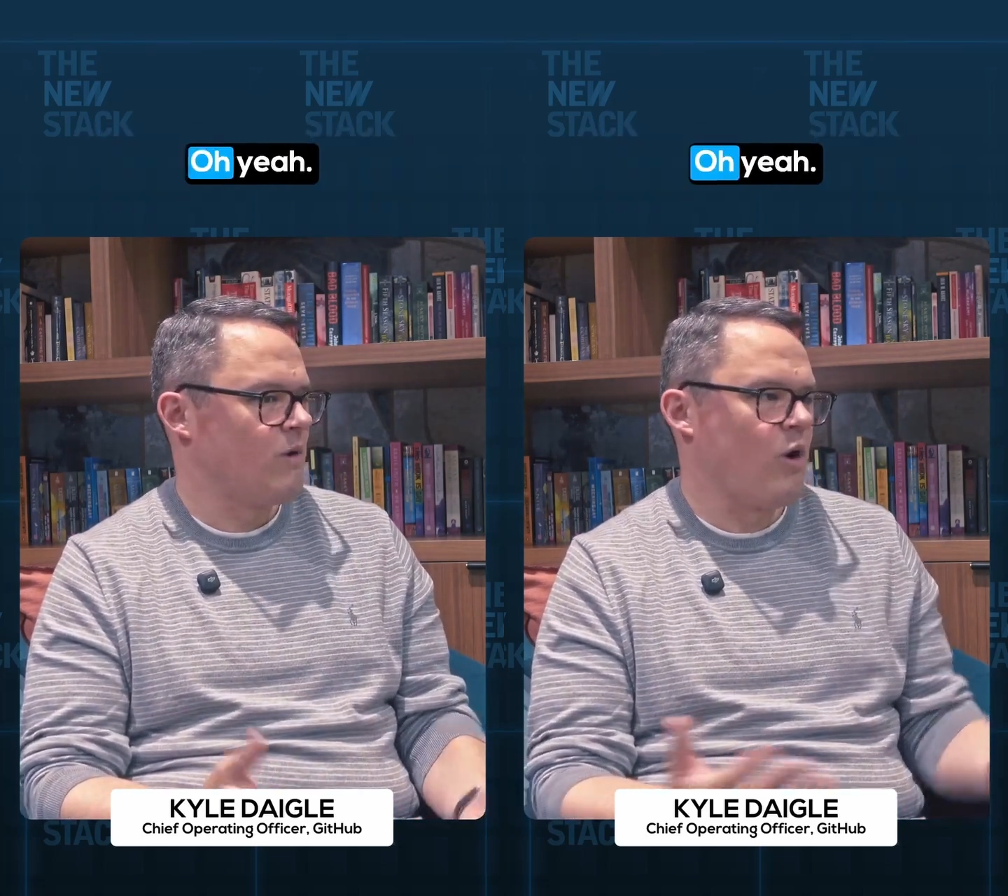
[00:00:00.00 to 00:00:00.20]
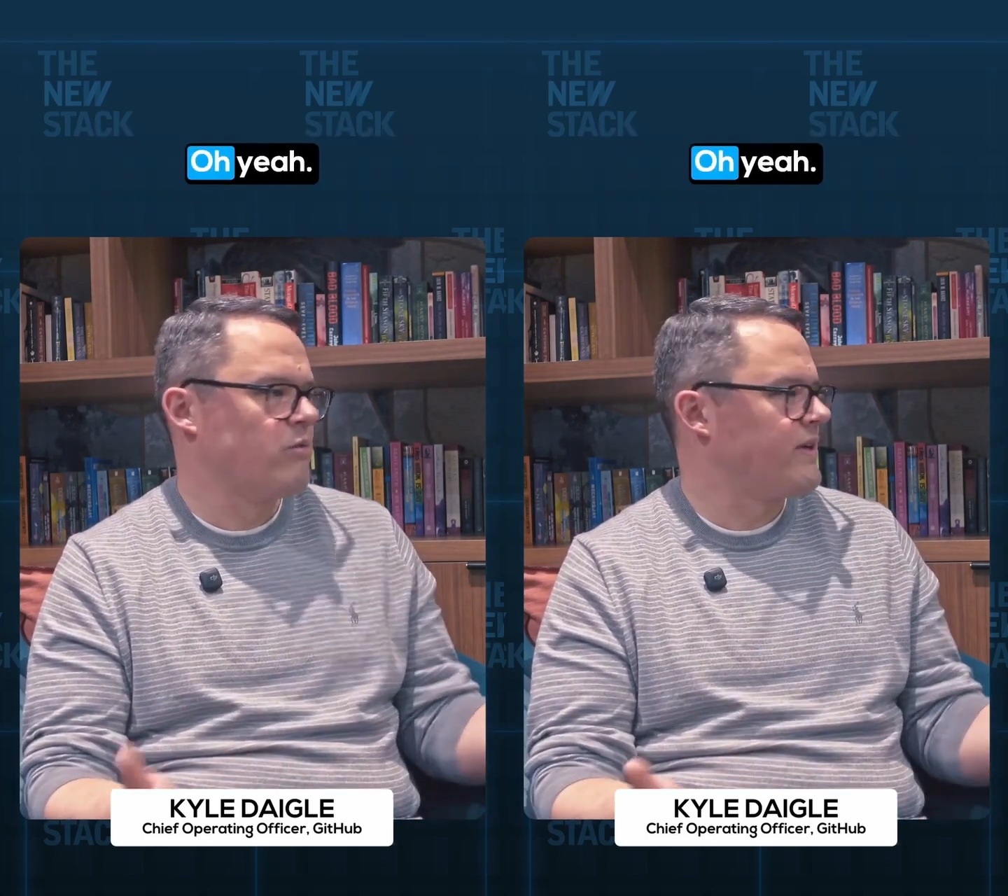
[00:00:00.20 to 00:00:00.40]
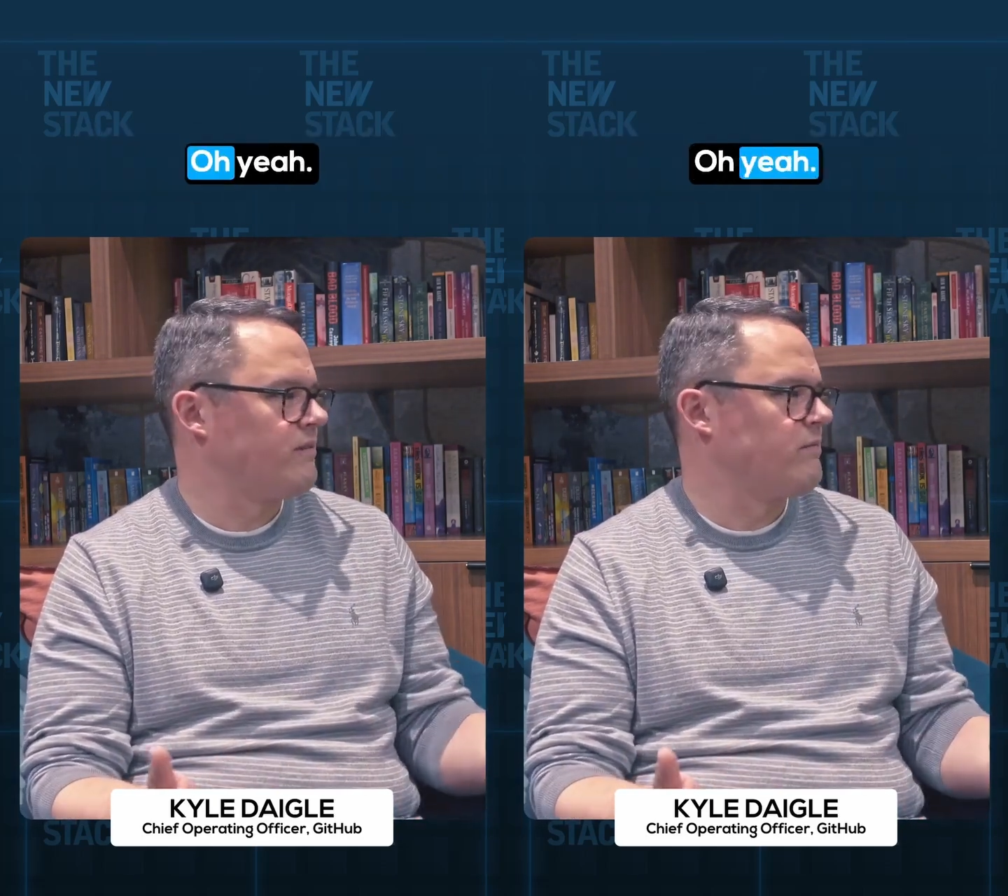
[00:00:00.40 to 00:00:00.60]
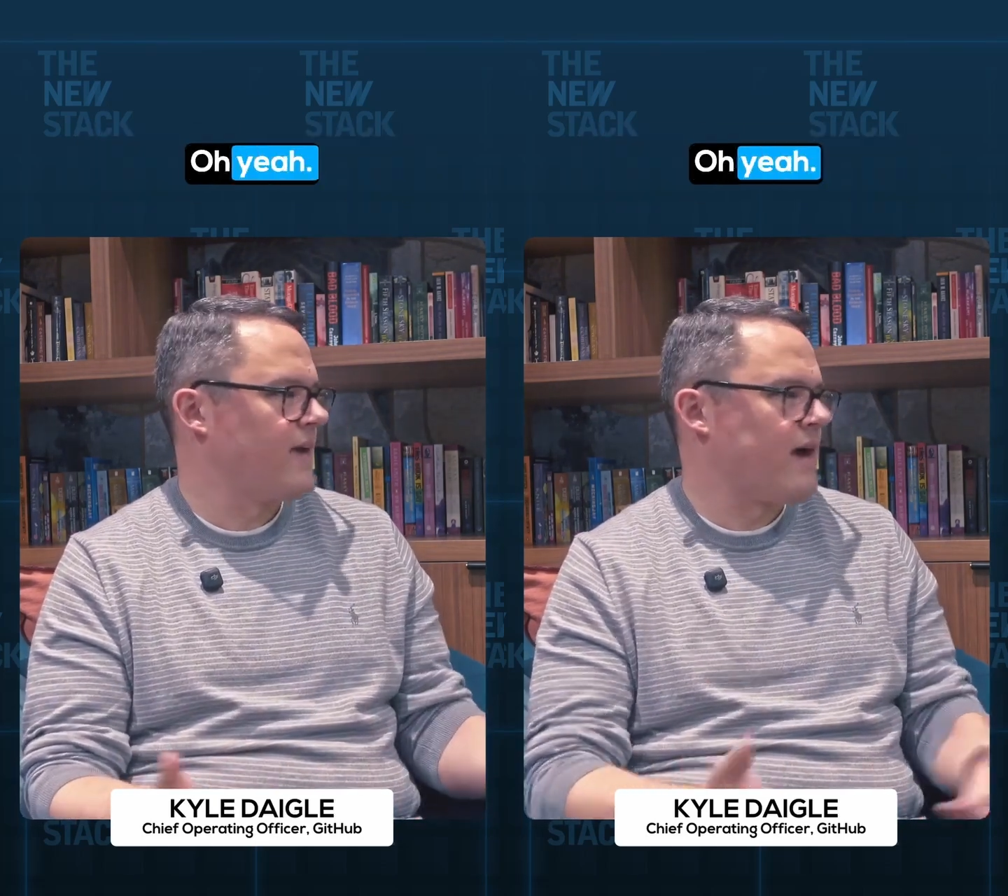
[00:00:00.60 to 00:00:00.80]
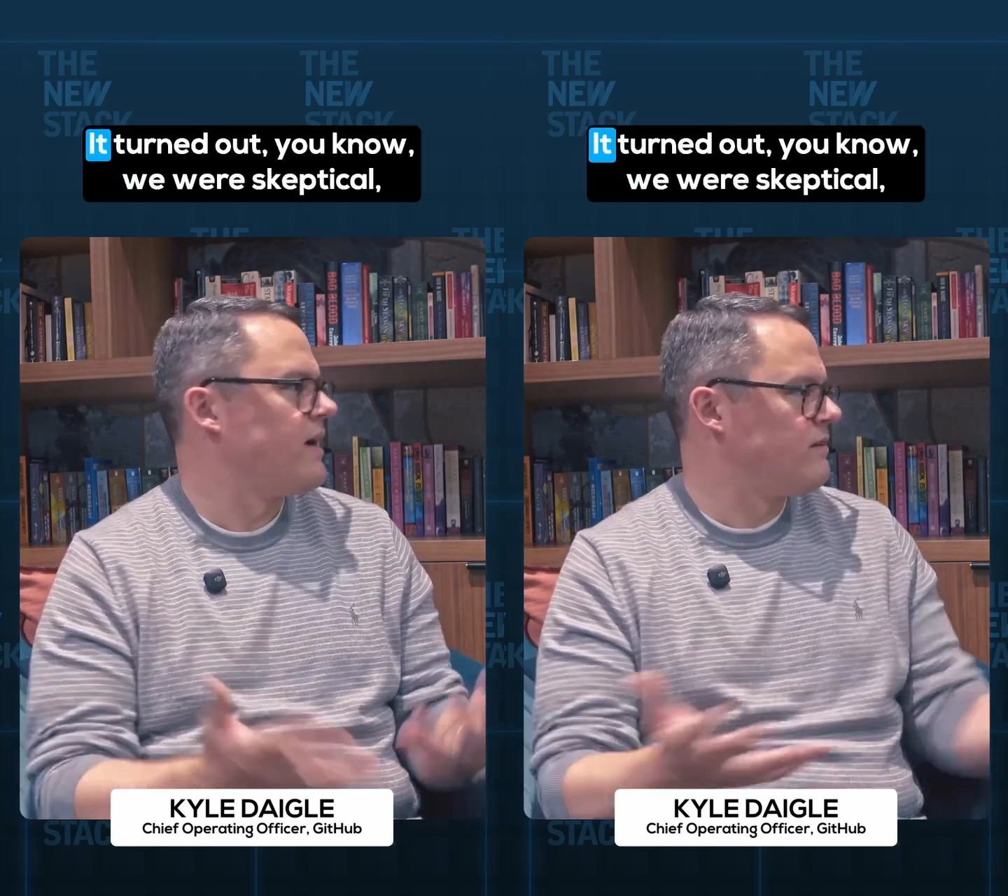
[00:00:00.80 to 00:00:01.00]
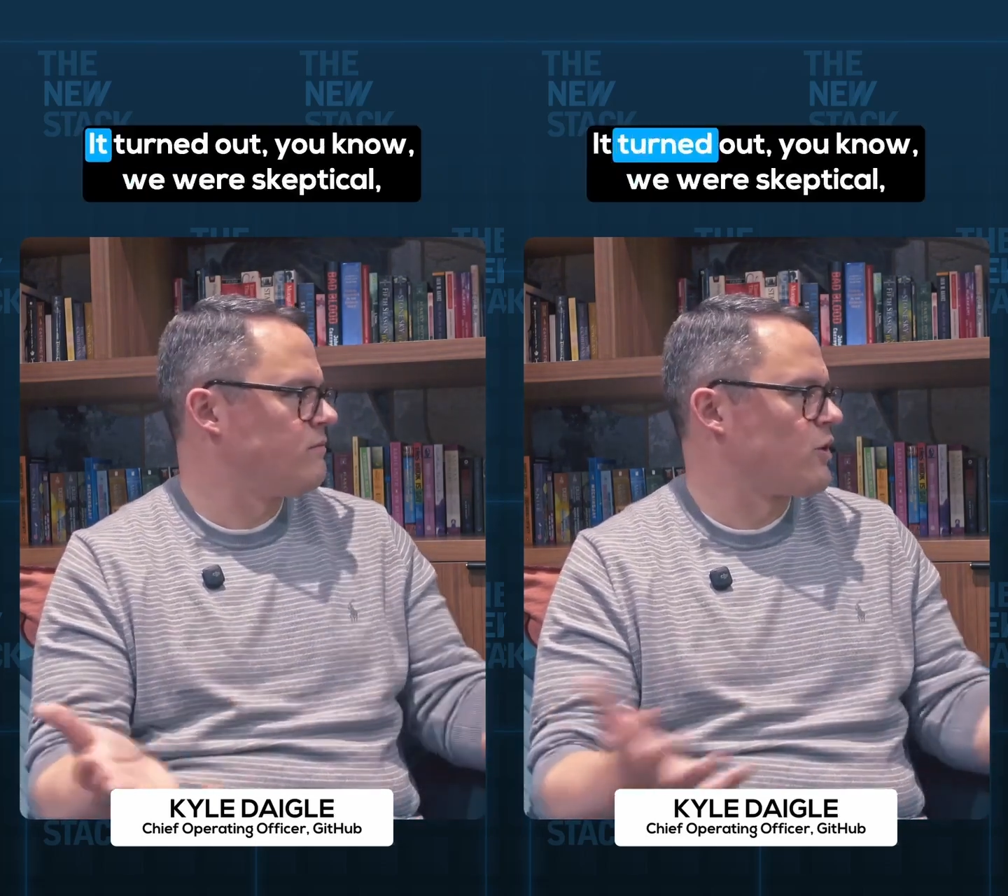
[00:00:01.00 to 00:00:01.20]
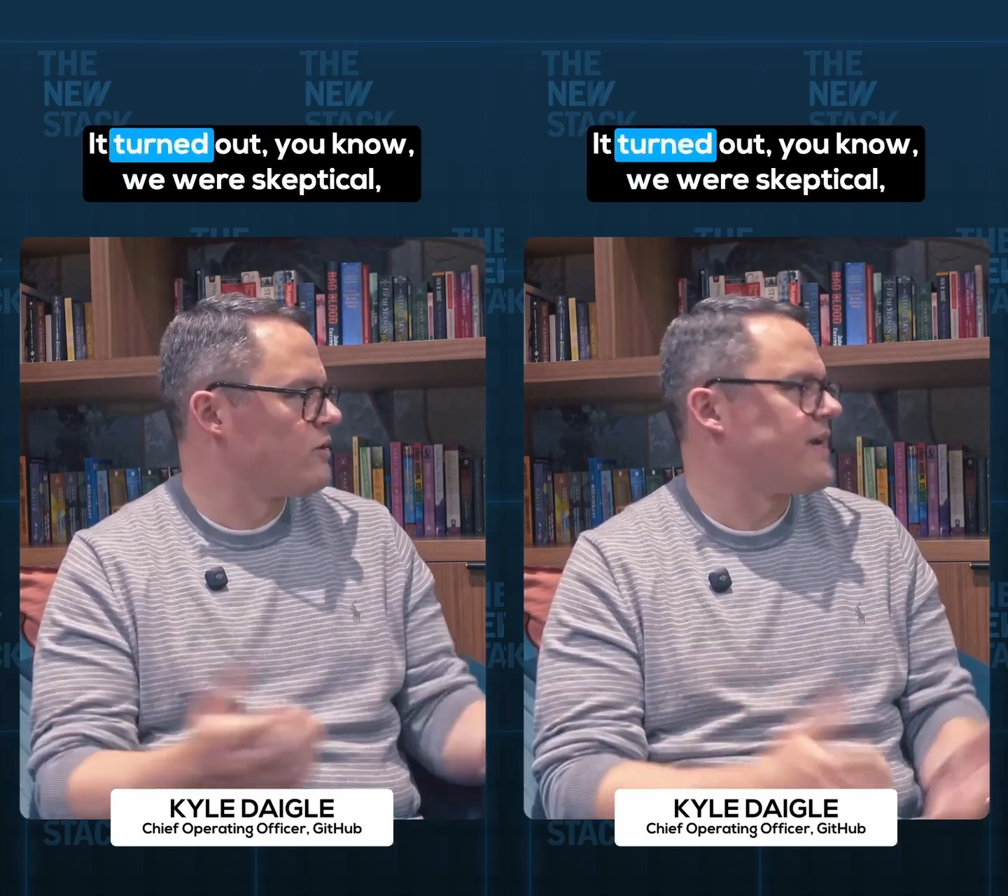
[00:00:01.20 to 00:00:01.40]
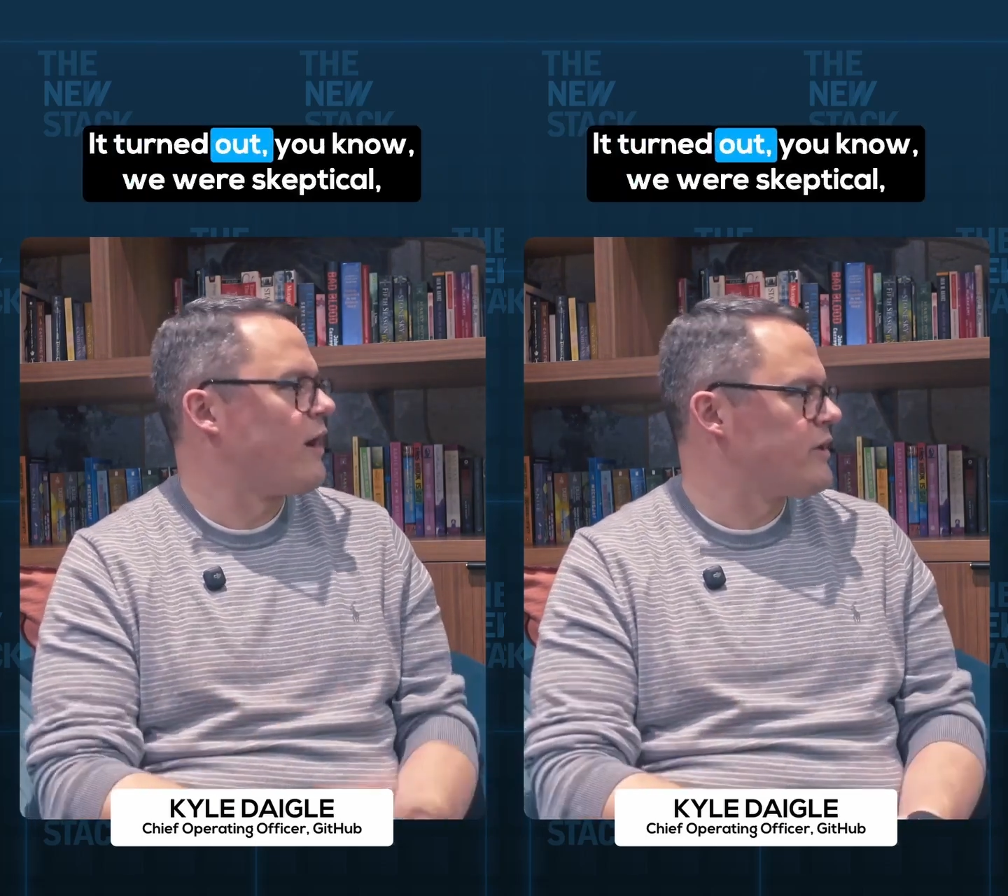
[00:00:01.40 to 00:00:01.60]
oh, yeah, it
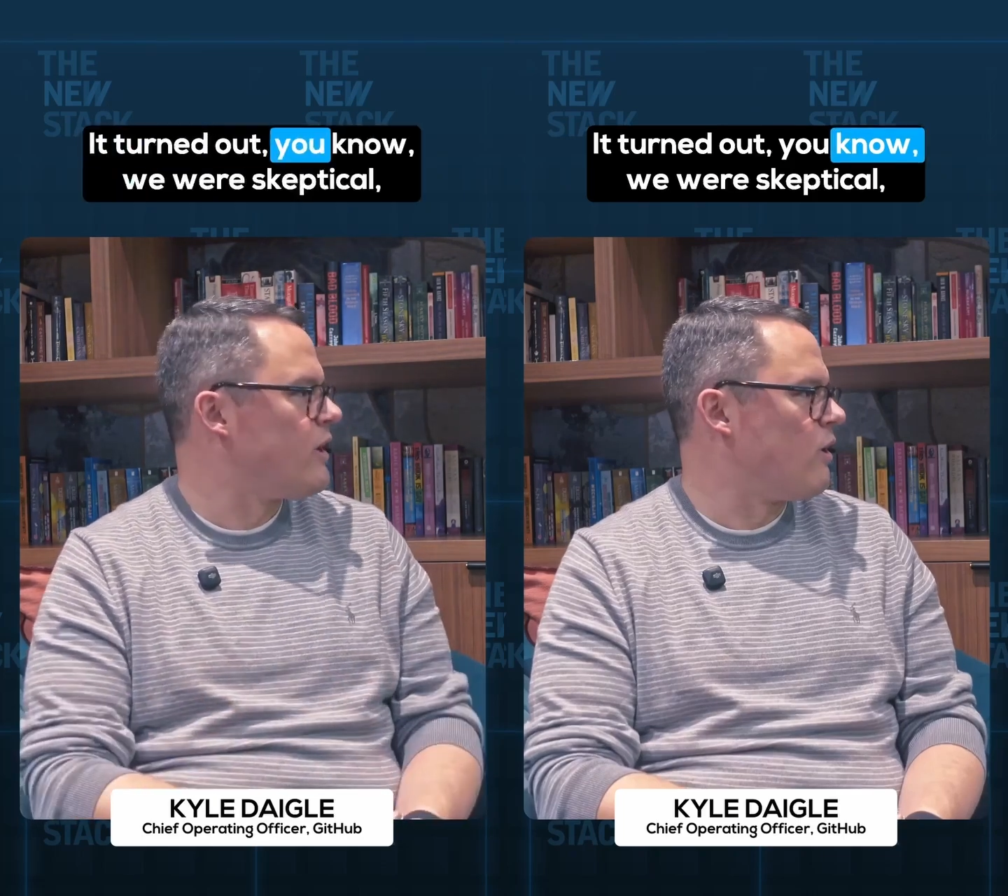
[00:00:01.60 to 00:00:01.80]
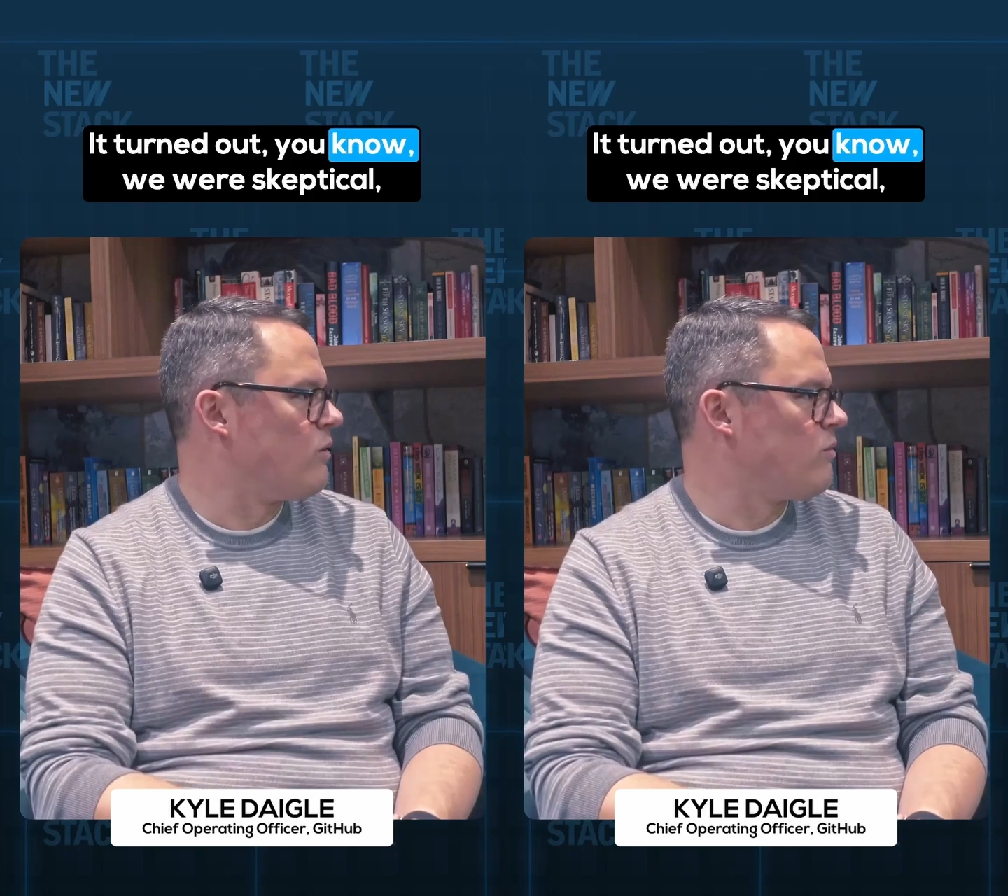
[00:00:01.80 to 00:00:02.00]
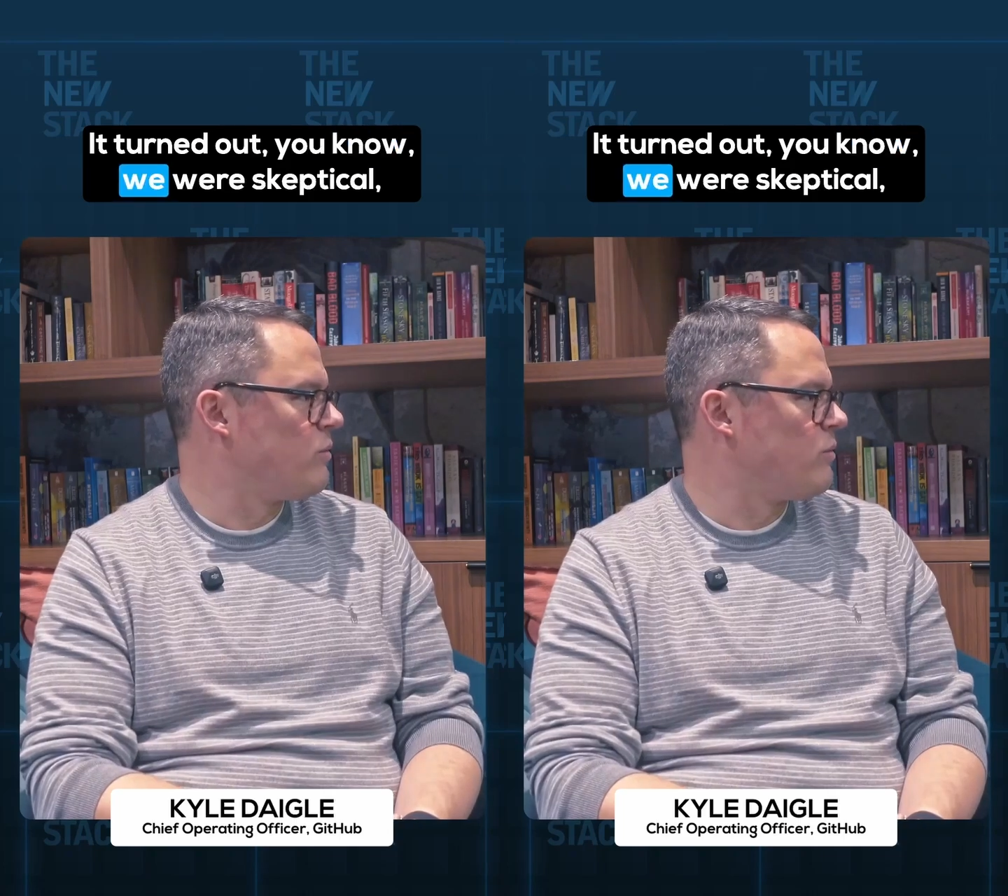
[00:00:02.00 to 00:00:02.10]
turned out, you know,